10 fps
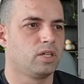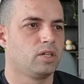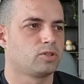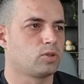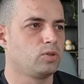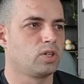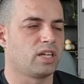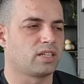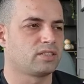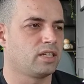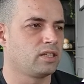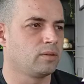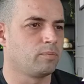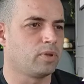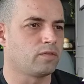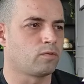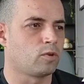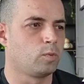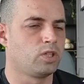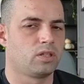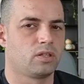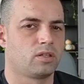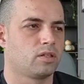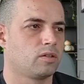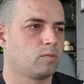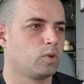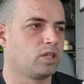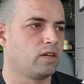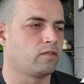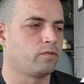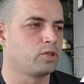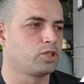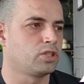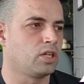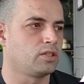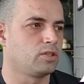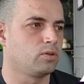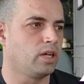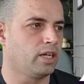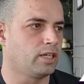So you can extend the platform with whatever functionality you like.